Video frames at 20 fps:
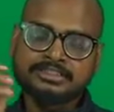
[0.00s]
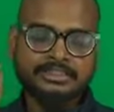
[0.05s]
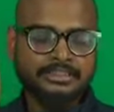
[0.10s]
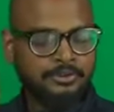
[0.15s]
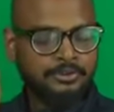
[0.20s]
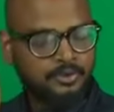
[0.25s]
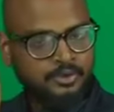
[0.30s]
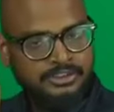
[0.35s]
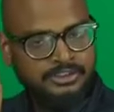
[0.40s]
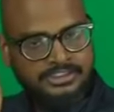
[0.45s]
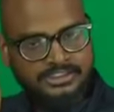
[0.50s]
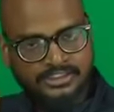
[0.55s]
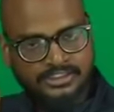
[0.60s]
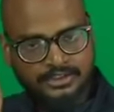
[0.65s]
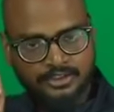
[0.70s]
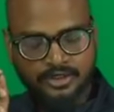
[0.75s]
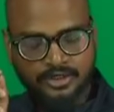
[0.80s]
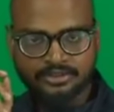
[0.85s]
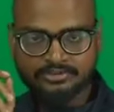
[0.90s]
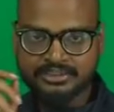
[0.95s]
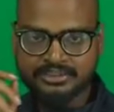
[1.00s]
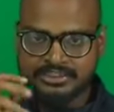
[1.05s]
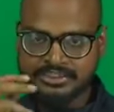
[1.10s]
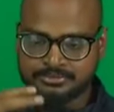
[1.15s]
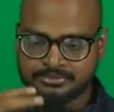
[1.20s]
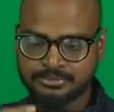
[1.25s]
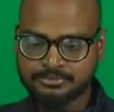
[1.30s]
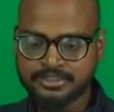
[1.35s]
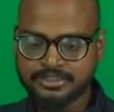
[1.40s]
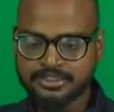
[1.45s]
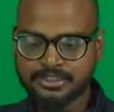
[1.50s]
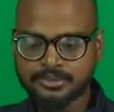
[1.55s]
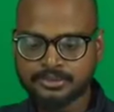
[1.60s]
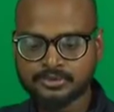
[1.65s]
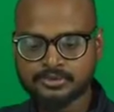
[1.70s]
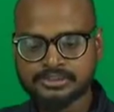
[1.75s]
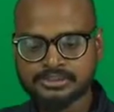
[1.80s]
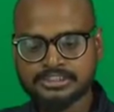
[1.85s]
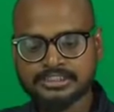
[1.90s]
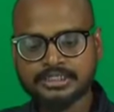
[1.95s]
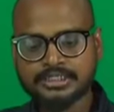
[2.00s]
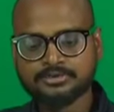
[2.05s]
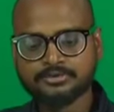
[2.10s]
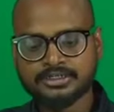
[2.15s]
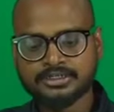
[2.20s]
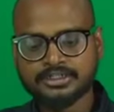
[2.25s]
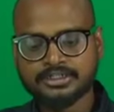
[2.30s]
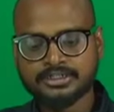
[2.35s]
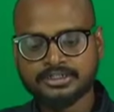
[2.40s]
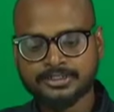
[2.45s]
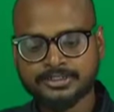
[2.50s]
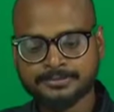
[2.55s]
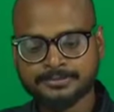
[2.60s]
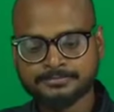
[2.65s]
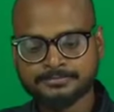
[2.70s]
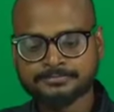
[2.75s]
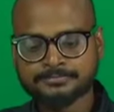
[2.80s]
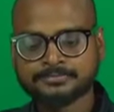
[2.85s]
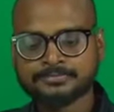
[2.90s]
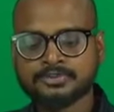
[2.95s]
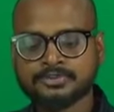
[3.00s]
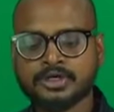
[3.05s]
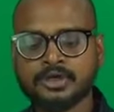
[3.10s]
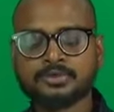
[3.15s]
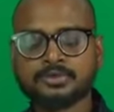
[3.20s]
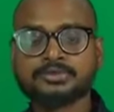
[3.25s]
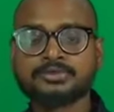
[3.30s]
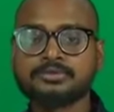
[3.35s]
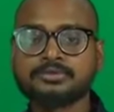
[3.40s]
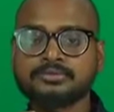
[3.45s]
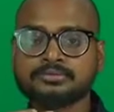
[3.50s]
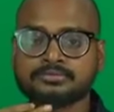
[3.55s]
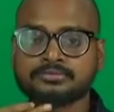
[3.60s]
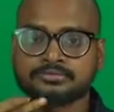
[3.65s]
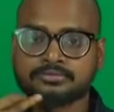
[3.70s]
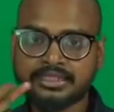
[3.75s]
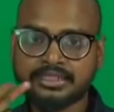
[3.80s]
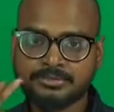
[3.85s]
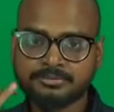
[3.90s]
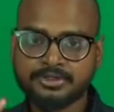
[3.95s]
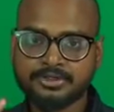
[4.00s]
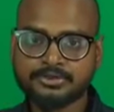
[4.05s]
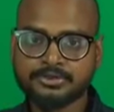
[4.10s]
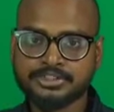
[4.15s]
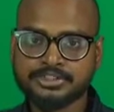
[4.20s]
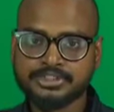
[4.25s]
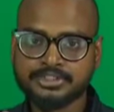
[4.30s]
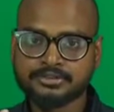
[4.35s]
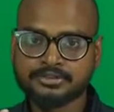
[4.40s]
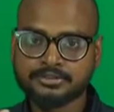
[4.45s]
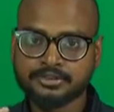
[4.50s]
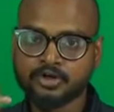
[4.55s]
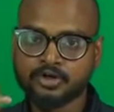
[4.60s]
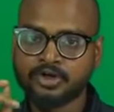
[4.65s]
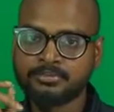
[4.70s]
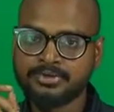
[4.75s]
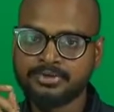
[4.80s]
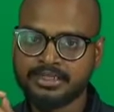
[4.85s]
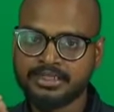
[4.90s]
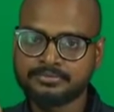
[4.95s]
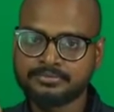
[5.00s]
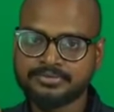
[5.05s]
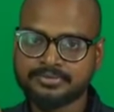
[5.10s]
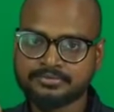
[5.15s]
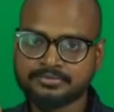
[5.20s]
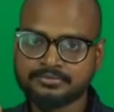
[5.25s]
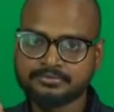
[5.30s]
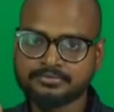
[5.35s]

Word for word: rules always remember the rules like what are the how to name the question common names